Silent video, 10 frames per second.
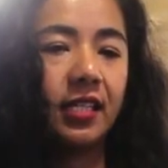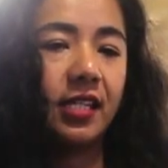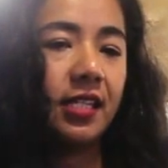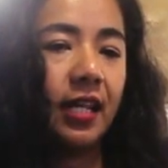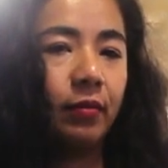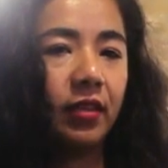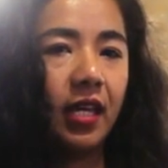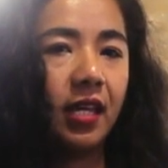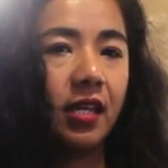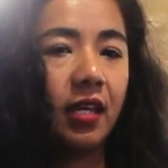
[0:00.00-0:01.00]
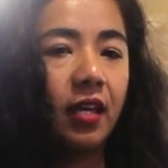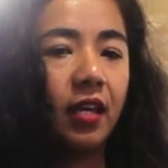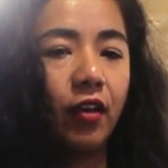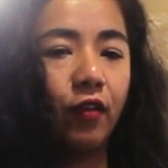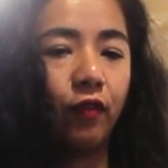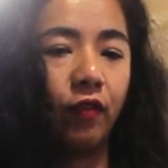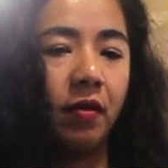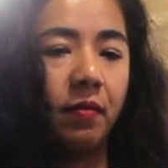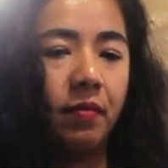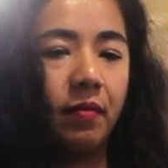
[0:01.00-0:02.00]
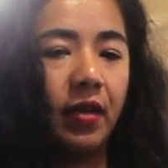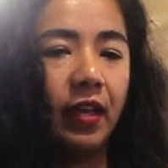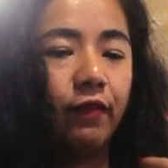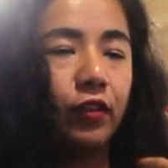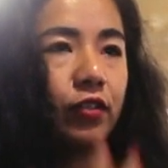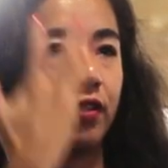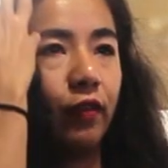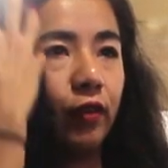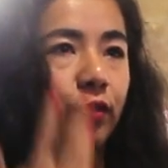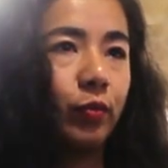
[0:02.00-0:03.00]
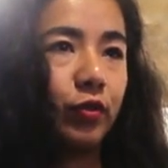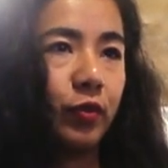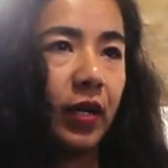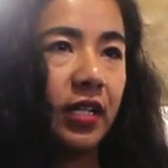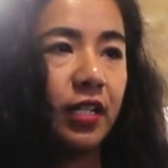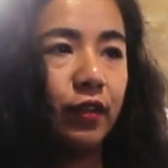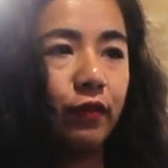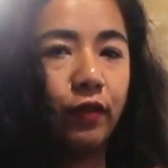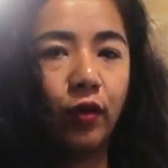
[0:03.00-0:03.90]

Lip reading: it's the same thing from a philosophical perspective.